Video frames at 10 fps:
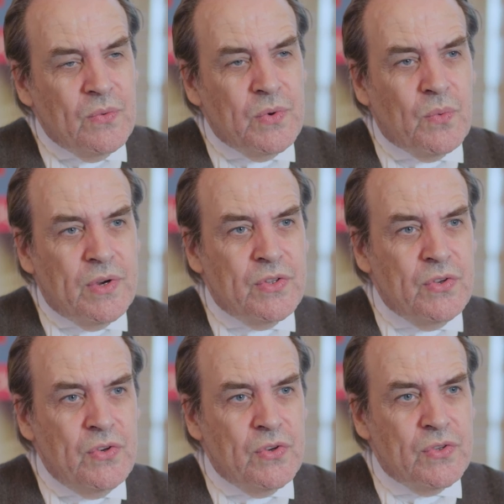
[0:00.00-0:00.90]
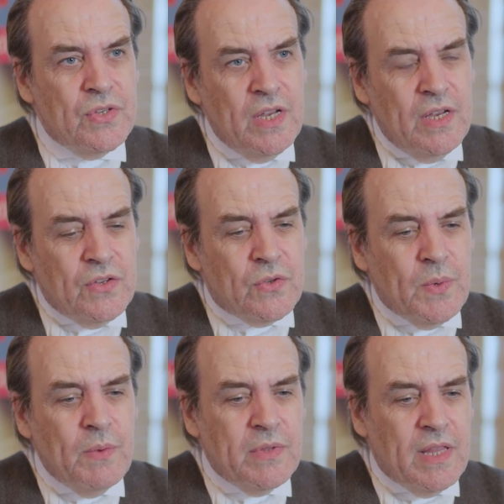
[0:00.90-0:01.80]
want to use. So
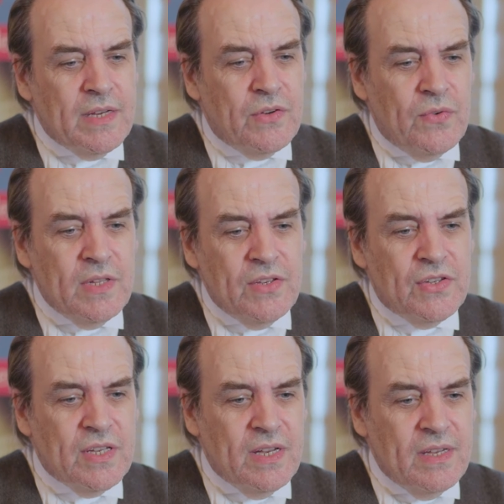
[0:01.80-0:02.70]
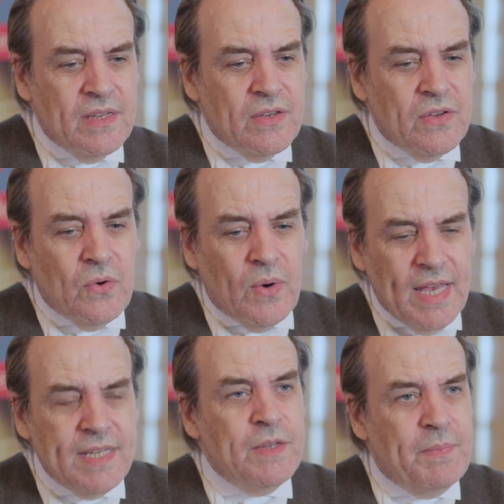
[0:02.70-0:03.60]
we would like to really sit quite
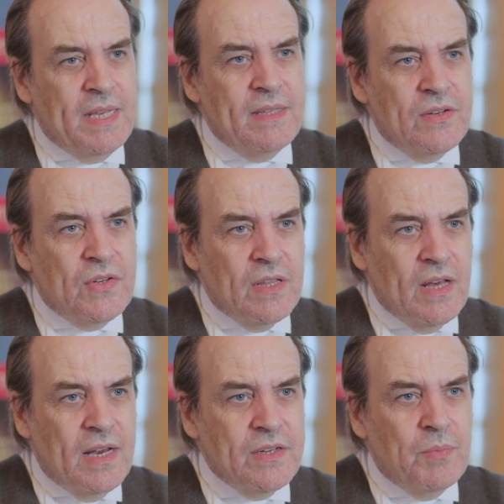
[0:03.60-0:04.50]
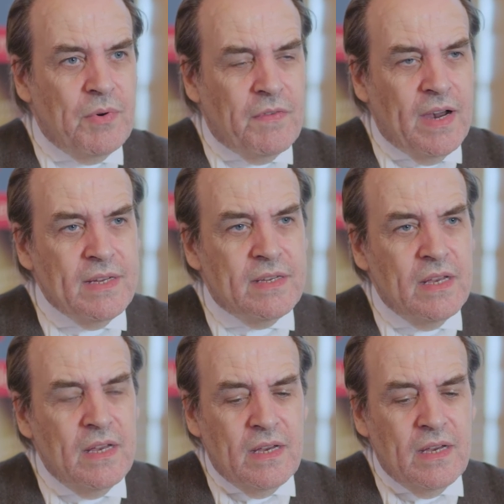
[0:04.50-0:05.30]
independent to that, to provide